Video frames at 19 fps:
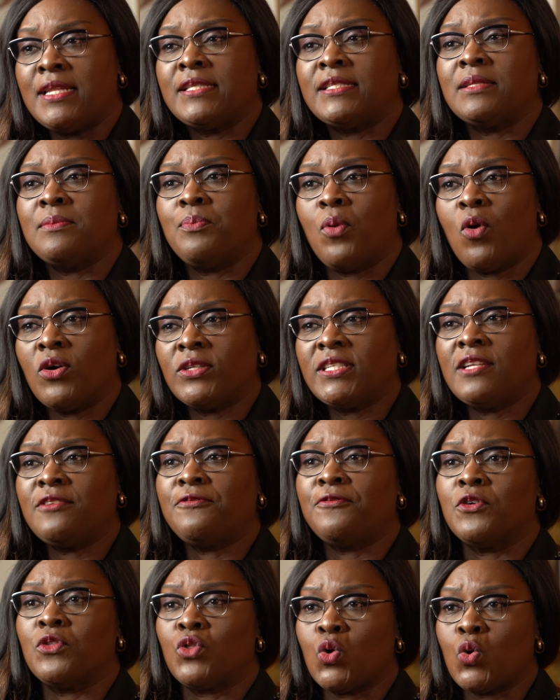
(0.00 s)
is important
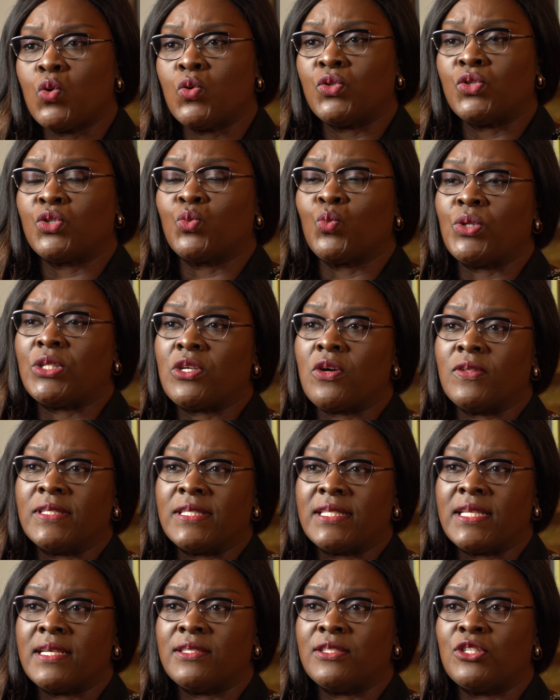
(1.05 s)
for those with
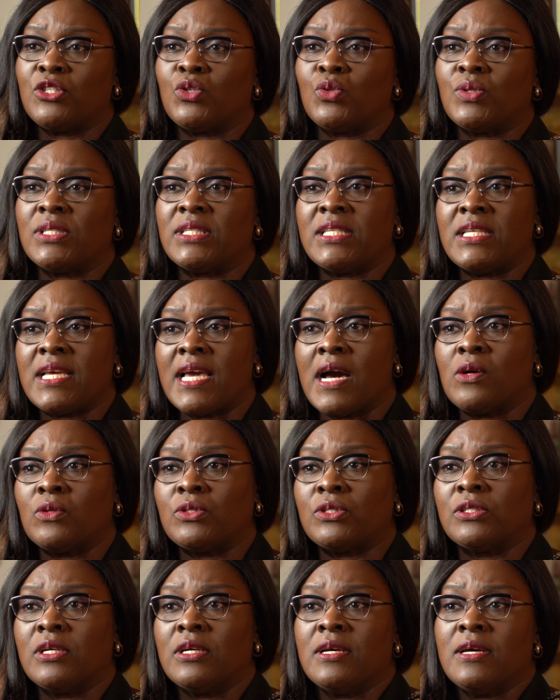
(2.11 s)
concerns to seek
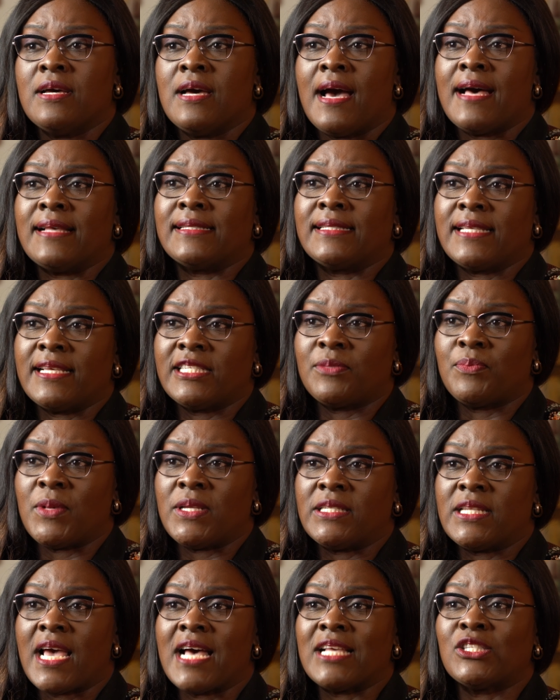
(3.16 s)
out
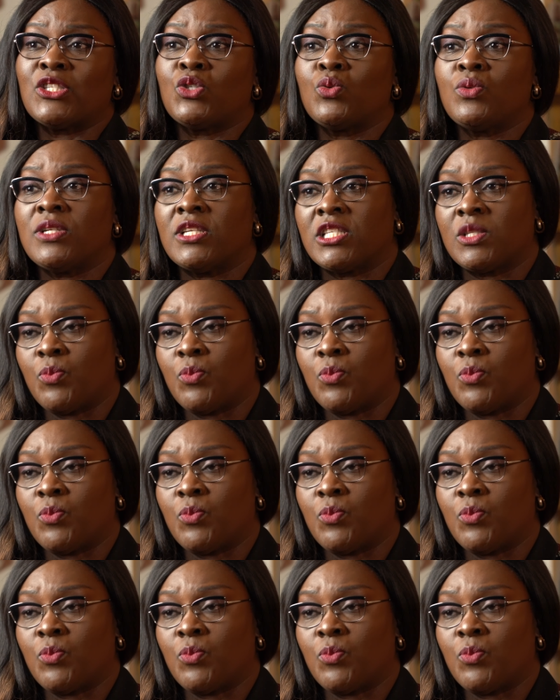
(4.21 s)
assessment as soon as